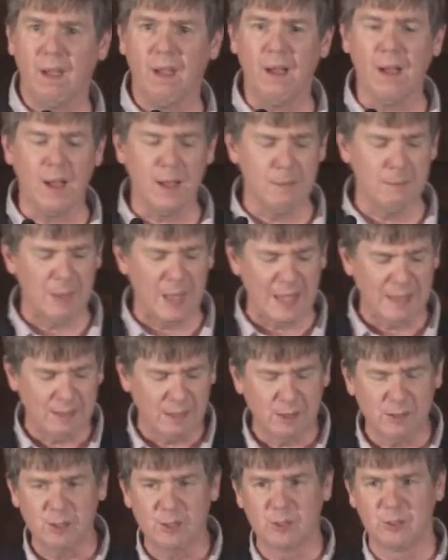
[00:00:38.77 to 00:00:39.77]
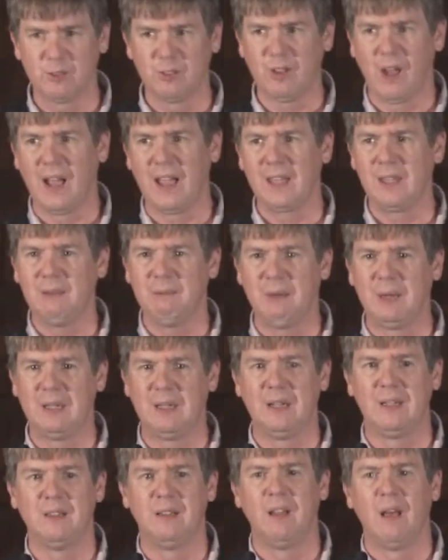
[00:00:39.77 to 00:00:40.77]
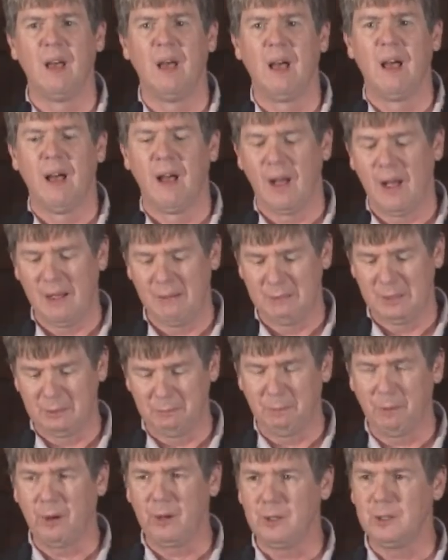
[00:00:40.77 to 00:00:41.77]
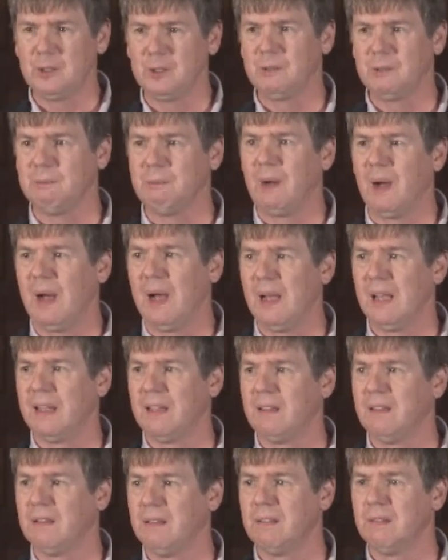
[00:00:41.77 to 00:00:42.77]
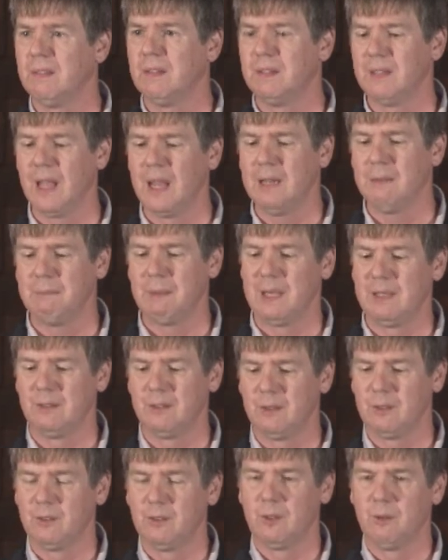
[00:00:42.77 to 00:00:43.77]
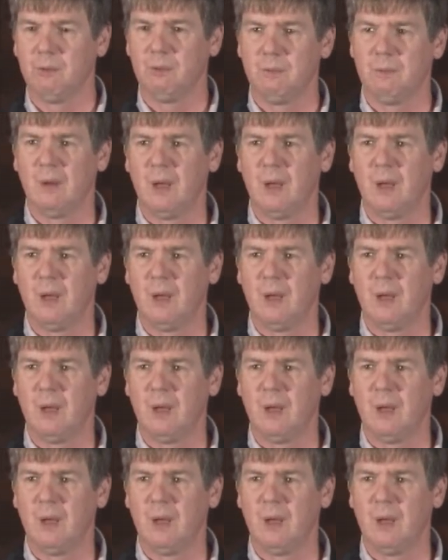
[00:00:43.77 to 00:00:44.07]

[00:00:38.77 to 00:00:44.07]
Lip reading: And this is documented in part by the databases that